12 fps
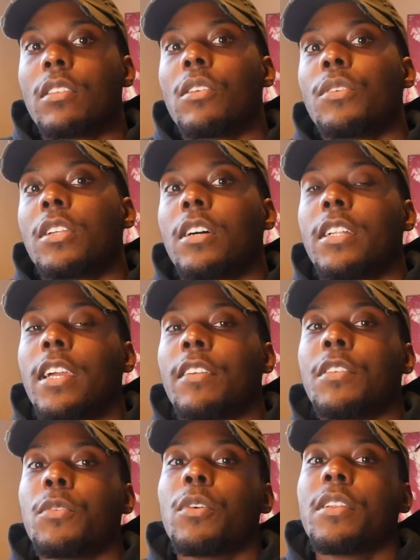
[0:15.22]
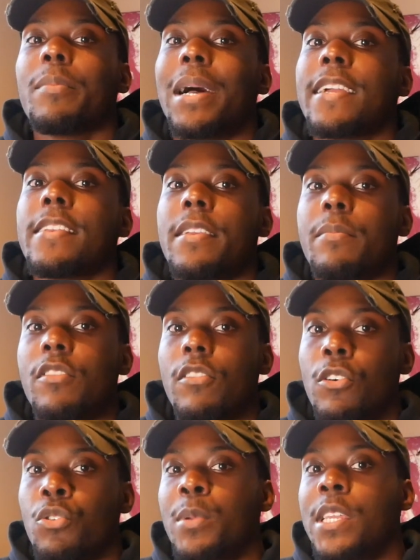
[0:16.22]
going on, everyone? My name's
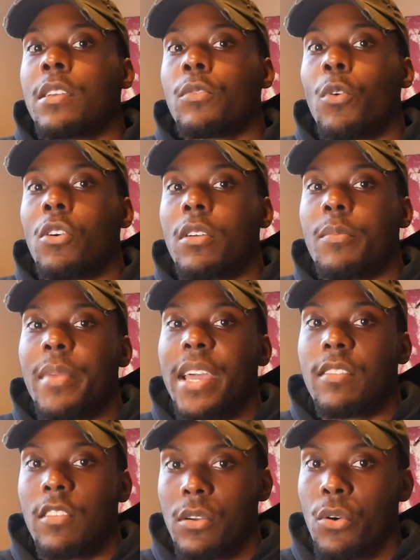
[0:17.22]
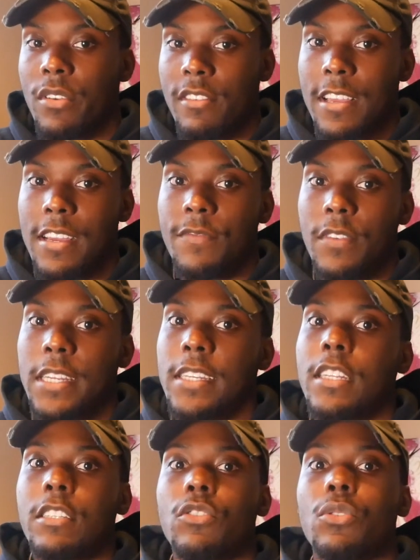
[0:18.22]
Obi, and welcome back to Courtside
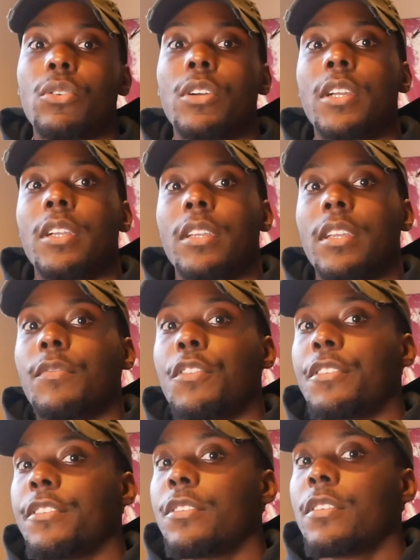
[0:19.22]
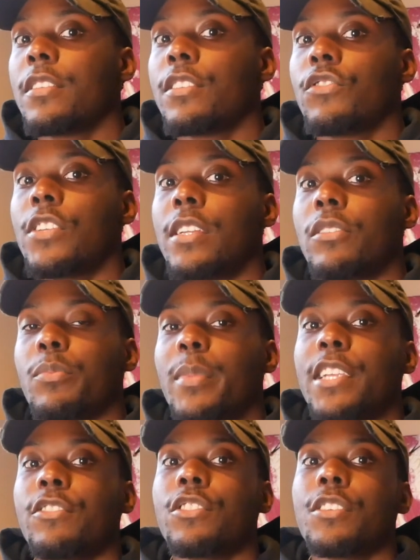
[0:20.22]
Financial. If you're new to the channel,
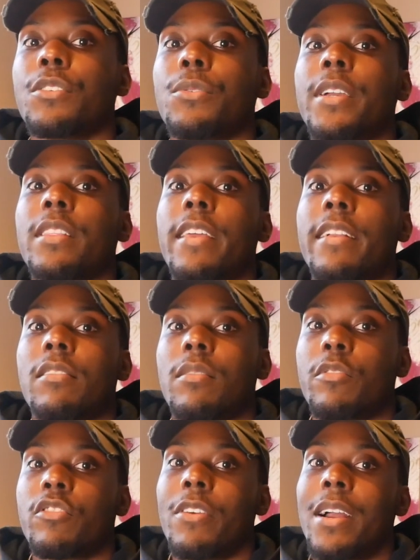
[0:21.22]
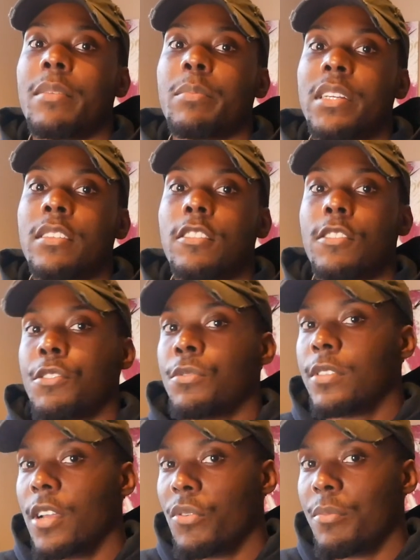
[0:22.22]
make sure you hit that subscribe button so you
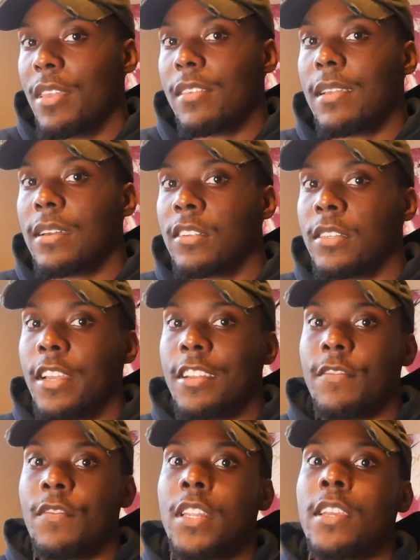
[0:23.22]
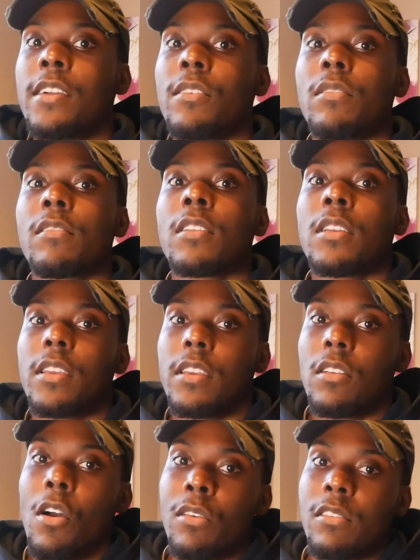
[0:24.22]
don't miss out on any videos.
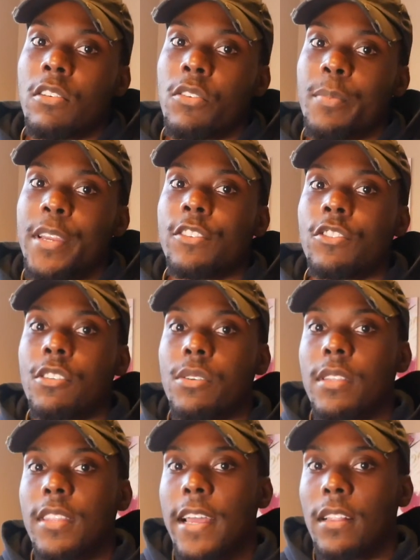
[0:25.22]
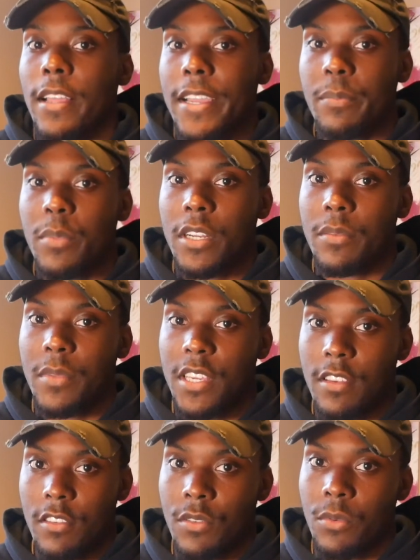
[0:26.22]
And also, make sure you hit that like button
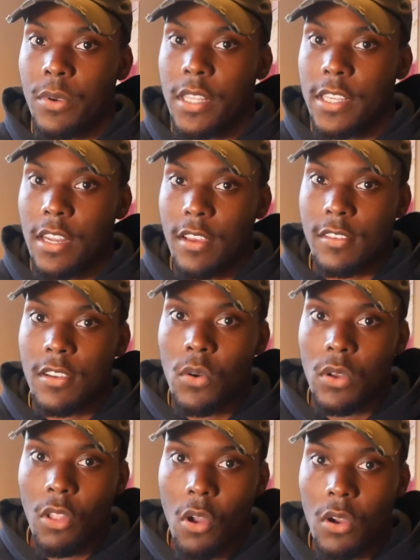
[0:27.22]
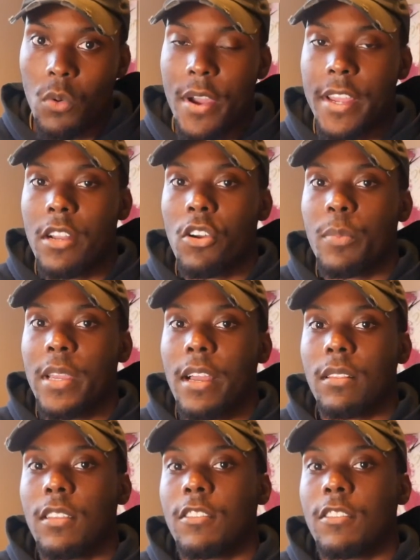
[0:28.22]
because it really does go a long way in helping out the